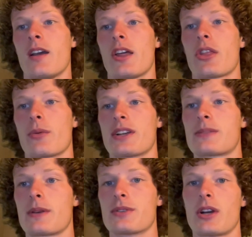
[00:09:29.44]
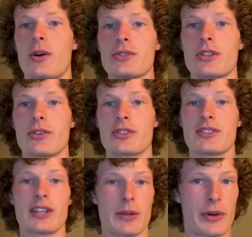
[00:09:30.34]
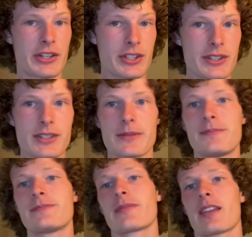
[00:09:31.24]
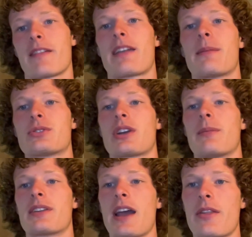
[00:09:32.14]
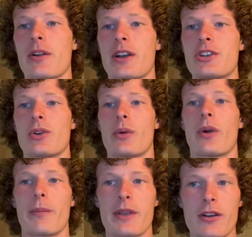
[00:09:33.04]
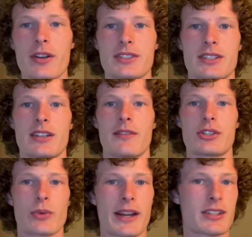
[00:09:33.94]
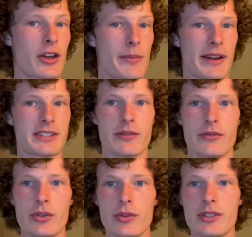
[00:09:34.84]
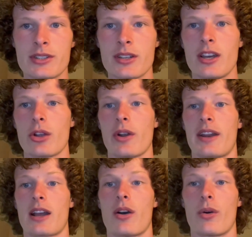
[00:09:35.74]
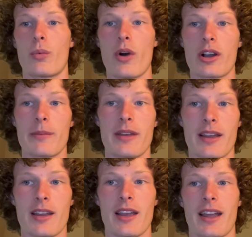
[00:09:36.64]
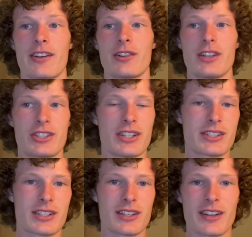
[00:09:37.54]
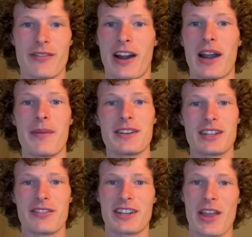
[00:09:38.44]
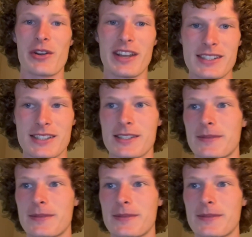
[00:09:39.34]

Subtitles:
The recipe was also used in celebrations. Families would come together and enjoy a warm meal consisting of this rice and other Mexican foods, creating a welcoming and delicious environment of togetherness.